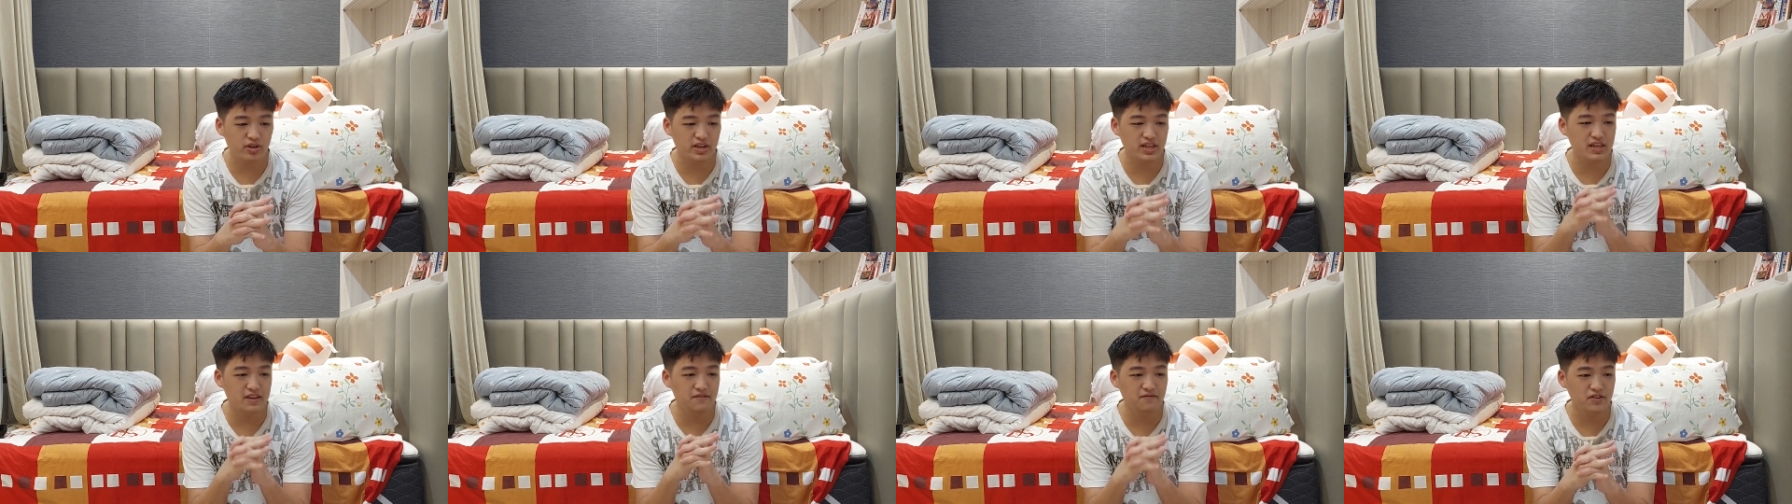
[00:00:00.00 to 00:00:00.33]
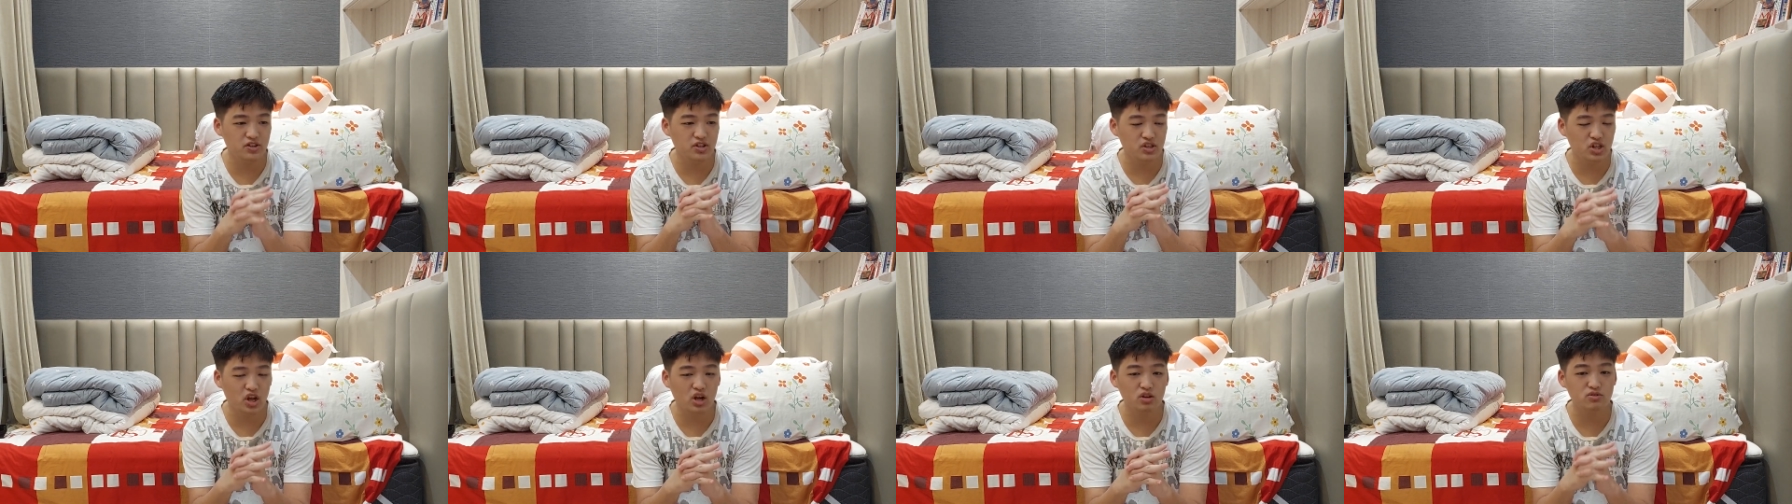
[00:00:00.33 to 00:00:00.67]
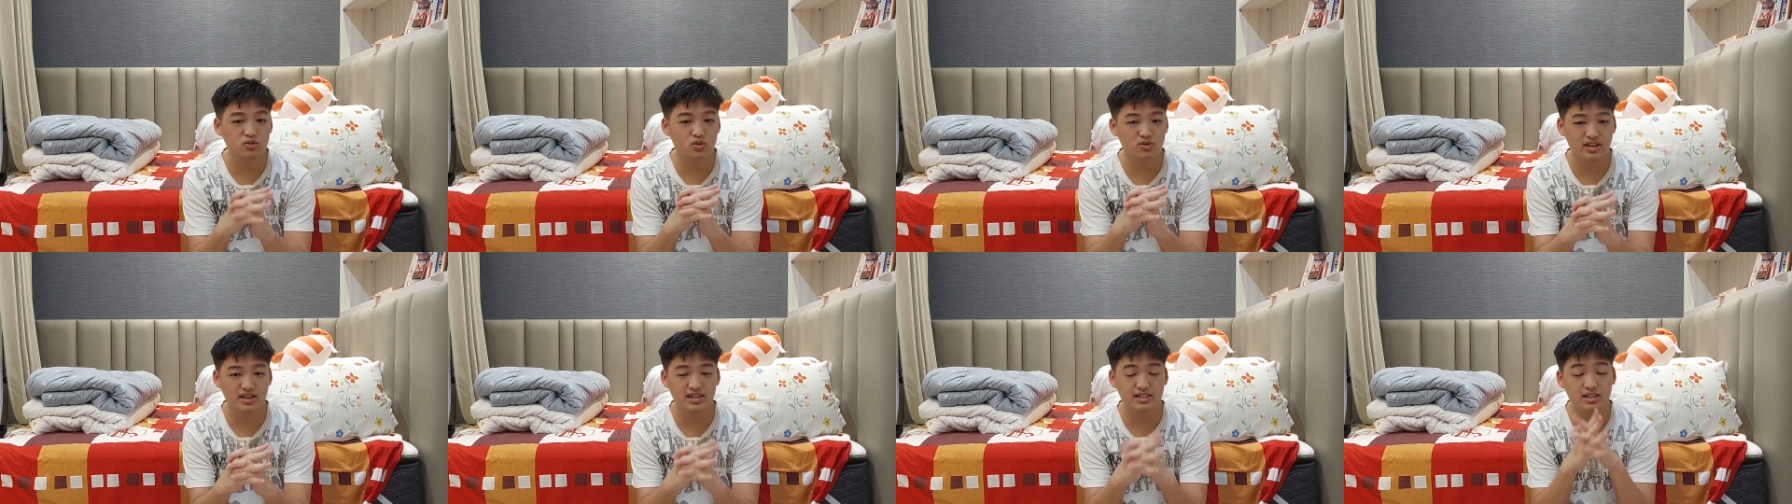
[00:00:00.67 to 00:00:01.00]
even though
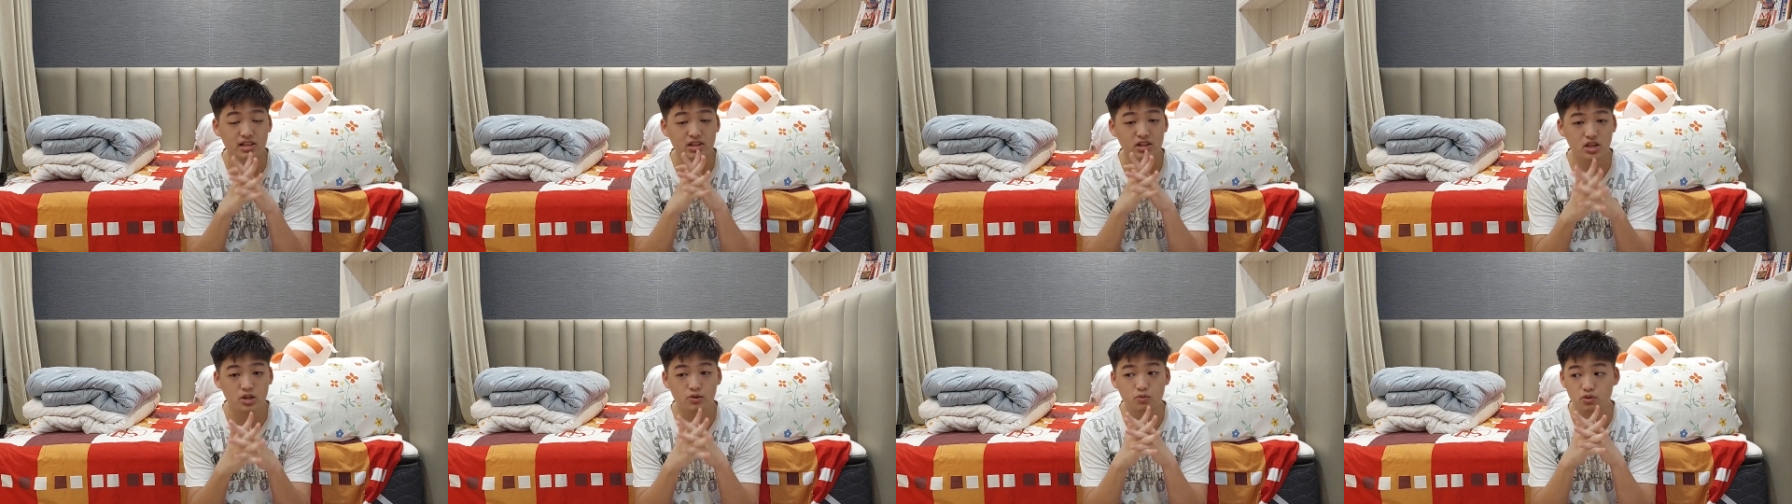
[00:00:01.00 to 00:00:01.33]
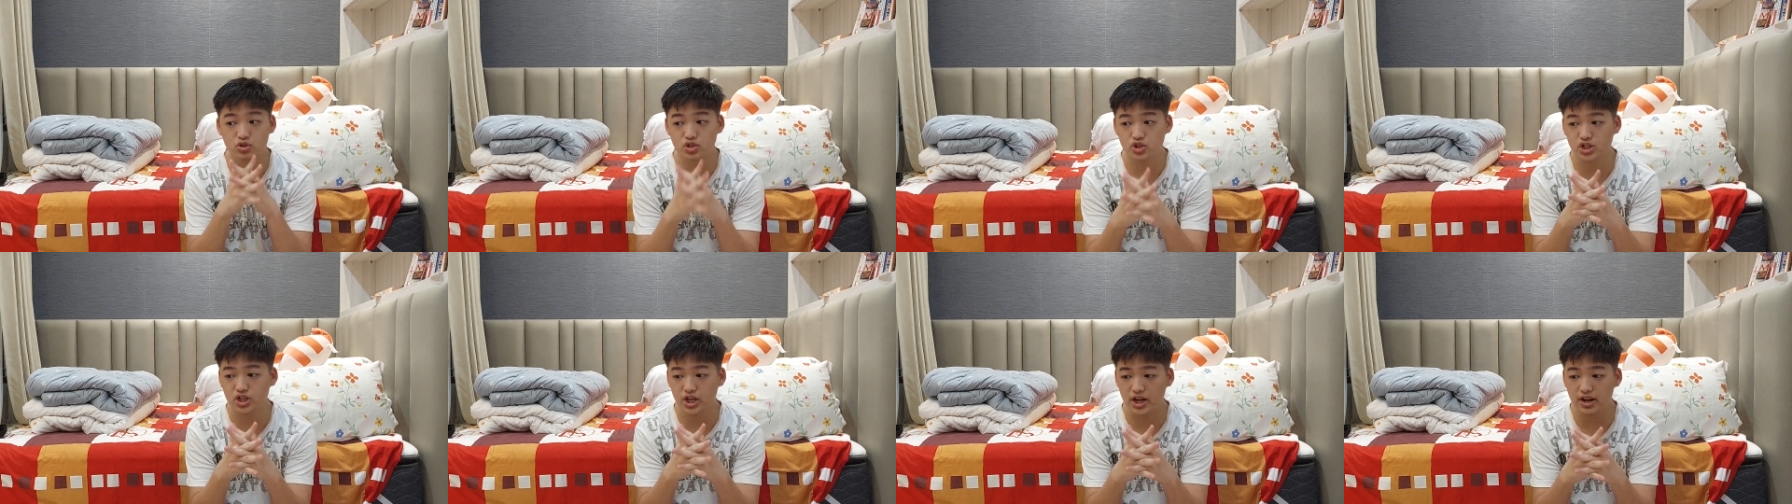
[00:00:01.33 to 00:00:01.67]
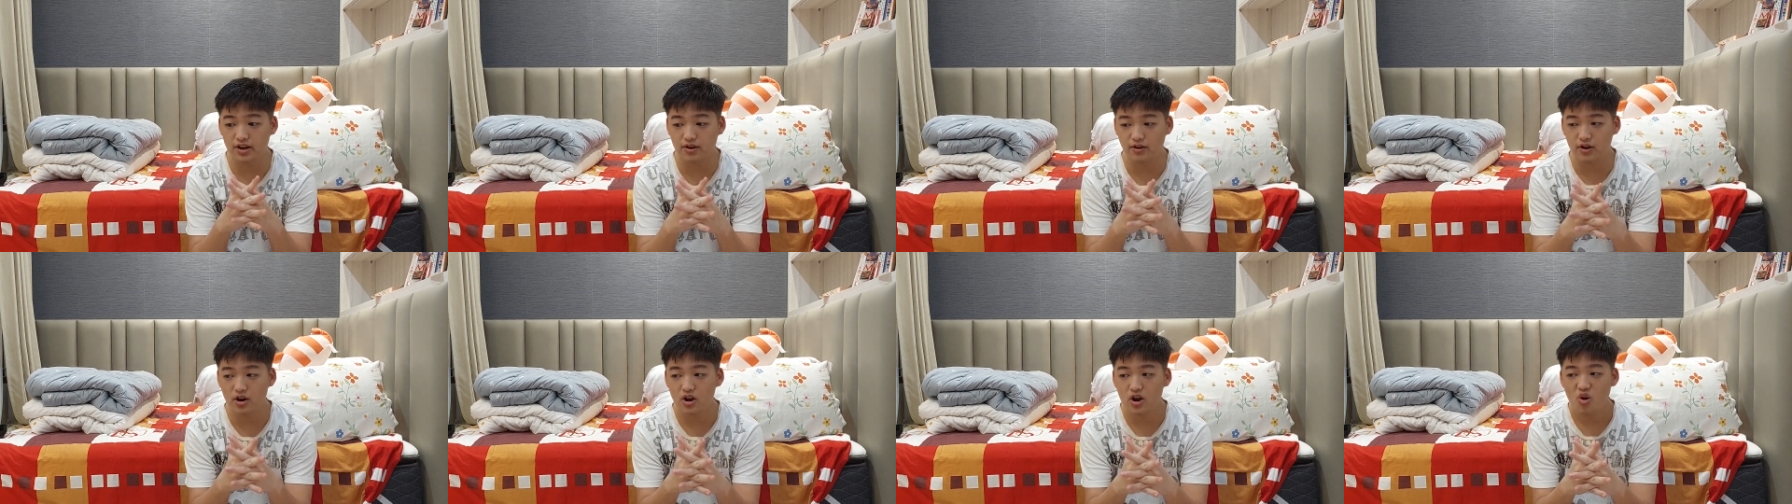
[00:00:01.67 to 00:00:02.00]
Sota is a literal
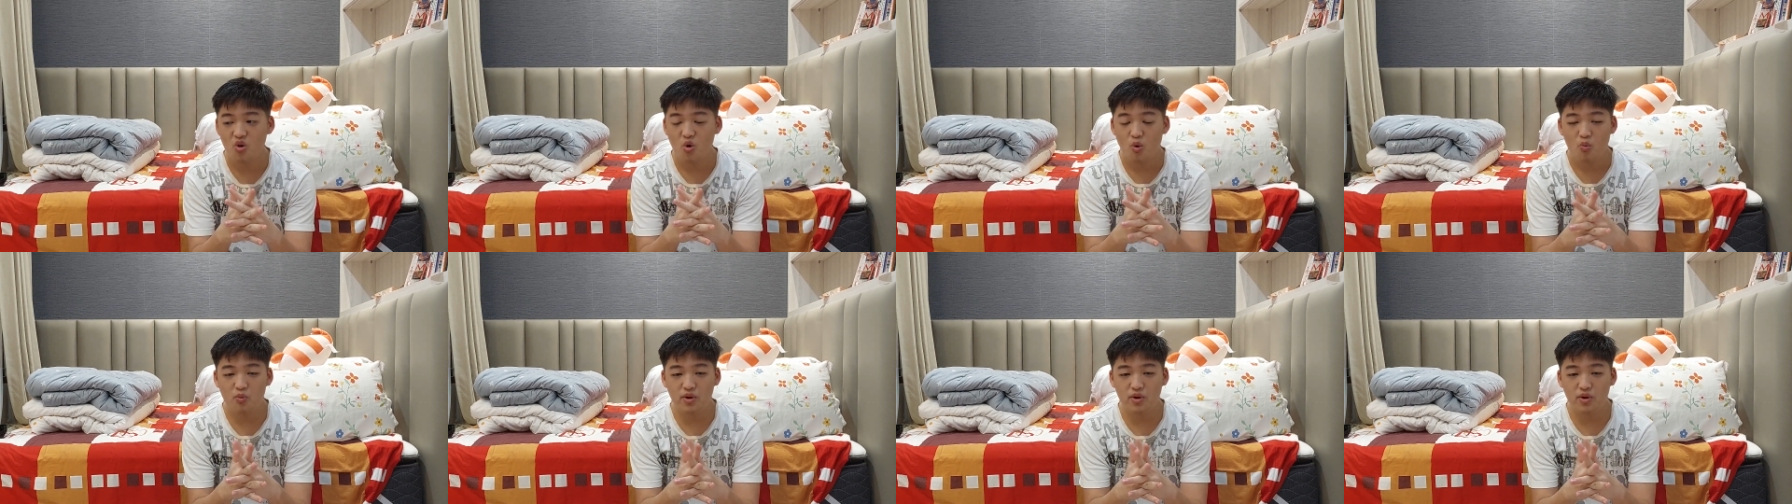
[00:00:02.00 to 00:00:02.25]
chair.